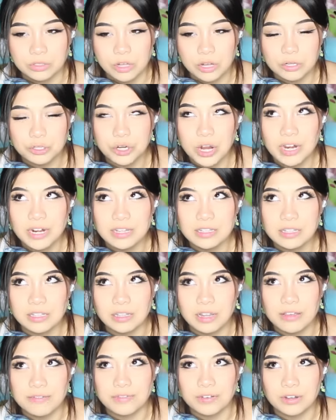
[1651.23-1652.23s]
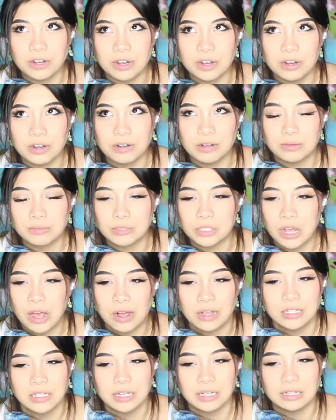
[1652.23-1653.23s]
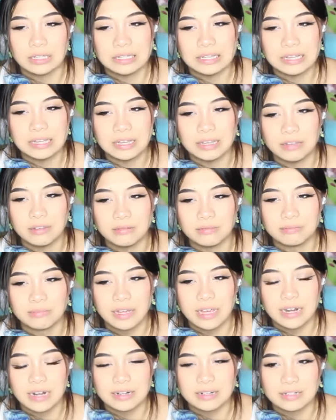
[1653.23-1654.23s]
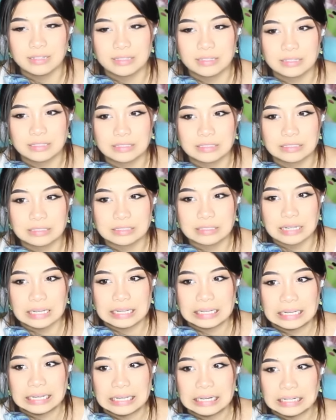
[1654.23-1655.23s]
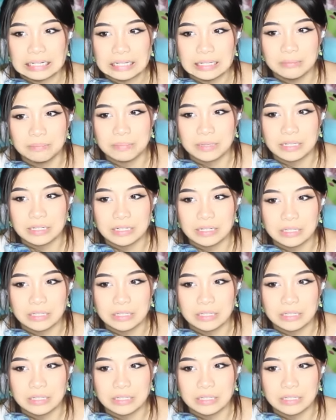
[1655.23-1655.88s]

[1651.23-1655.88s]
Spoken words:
You're trying to deliver toxic glee, and I get it, but